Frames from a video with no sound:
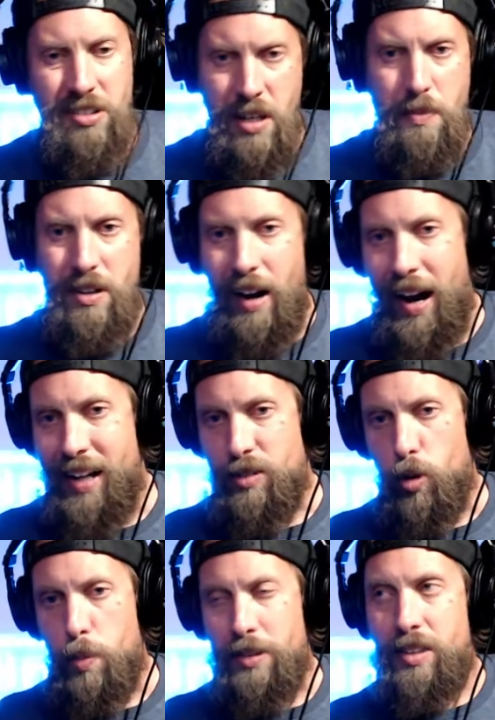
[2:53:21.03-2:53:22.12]
just keep your
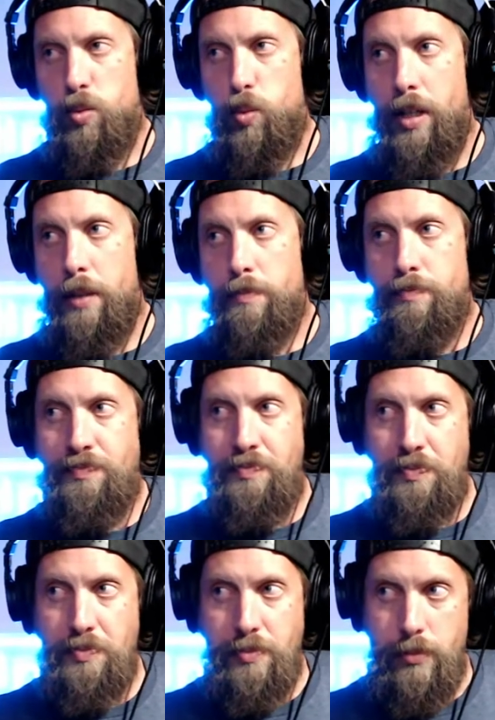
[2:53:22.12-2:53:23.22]
eyes open this week.
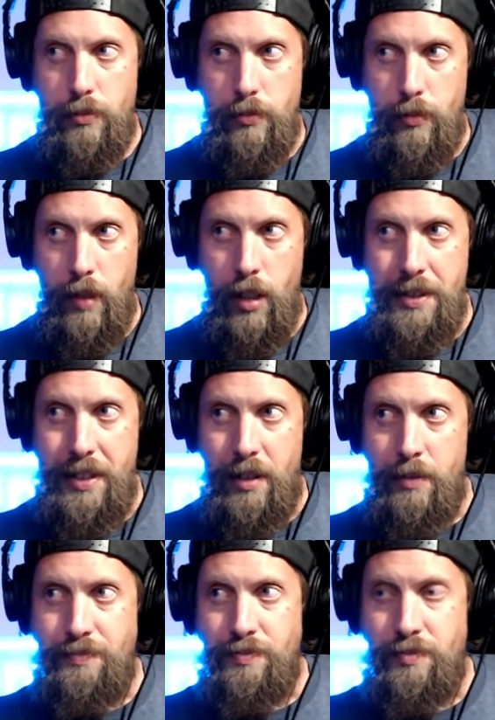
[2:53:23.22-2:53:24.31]

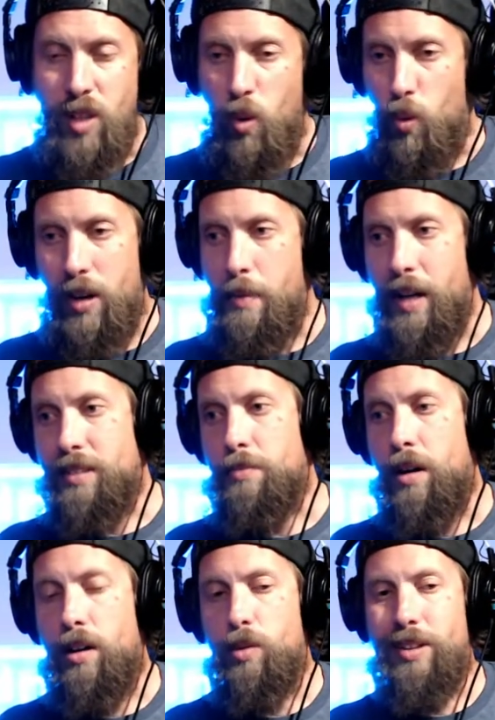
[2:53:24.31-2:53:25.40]
You know, don't worry
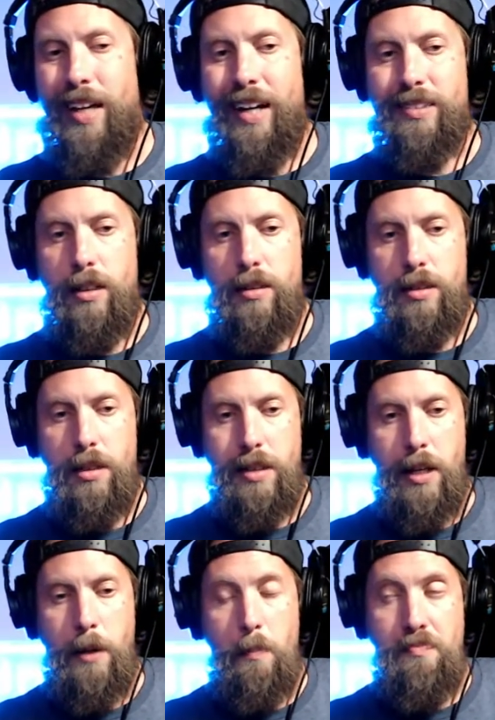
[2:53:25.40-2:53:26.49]
about tomorrow, relax on
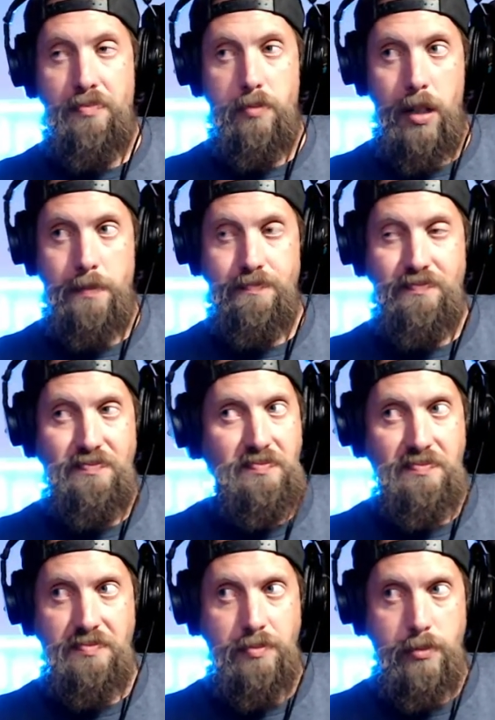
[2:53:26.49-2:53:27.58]
Sunday, but
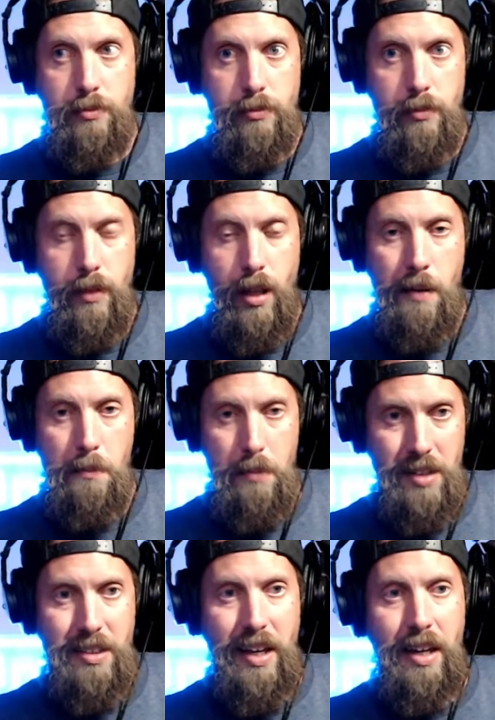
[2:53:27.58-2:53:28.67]

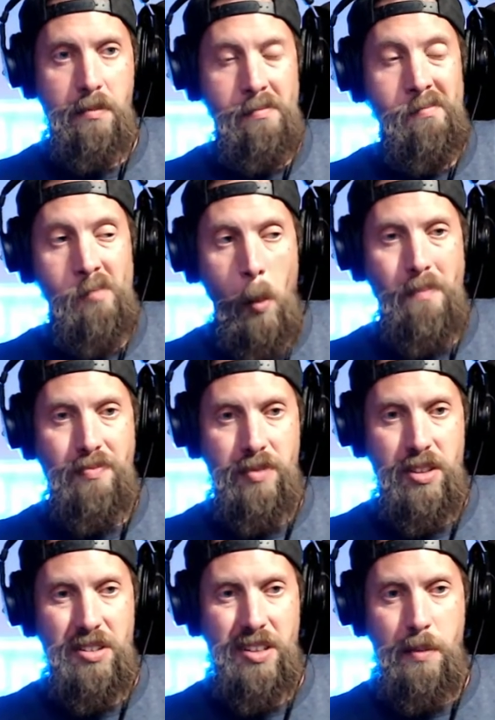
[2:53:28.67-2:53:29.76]
Monday
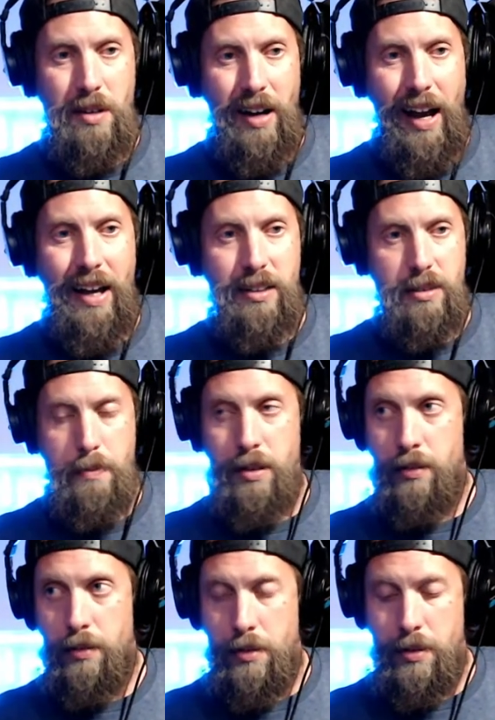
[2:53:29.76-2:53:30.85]
just keep your eyes
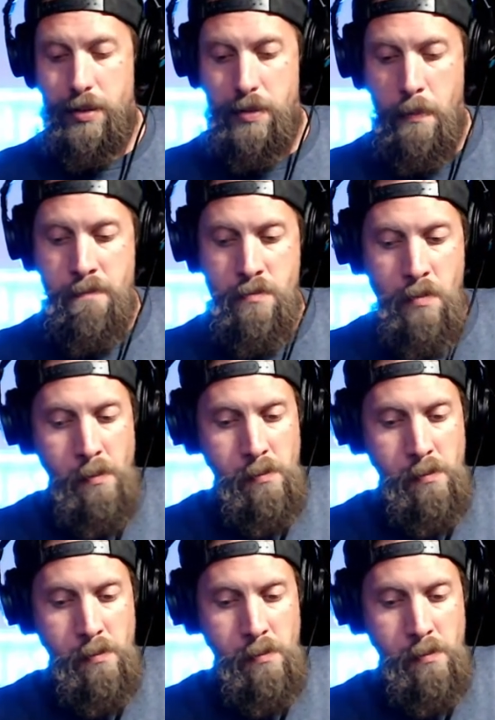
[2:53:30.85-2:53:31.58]
peeled cuz